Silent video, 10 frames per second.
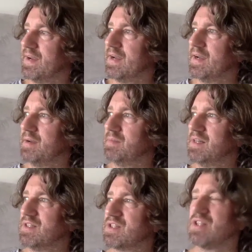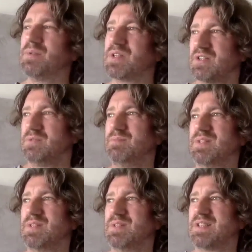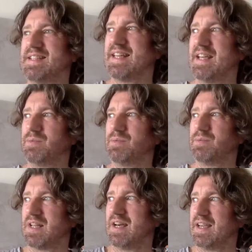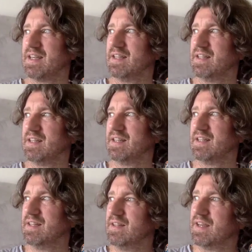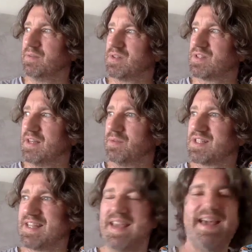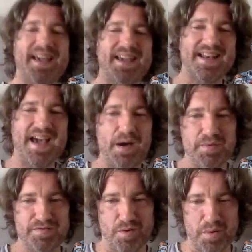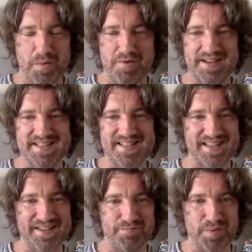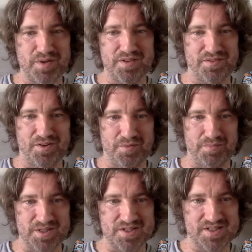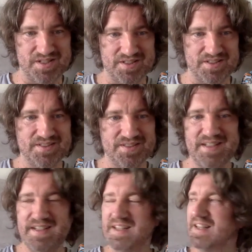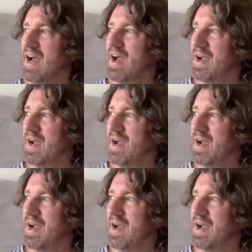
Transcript: Mm-hmm. And so there was some sense that it was like it was taken out before we were ready to give birth, almost, you know. Right.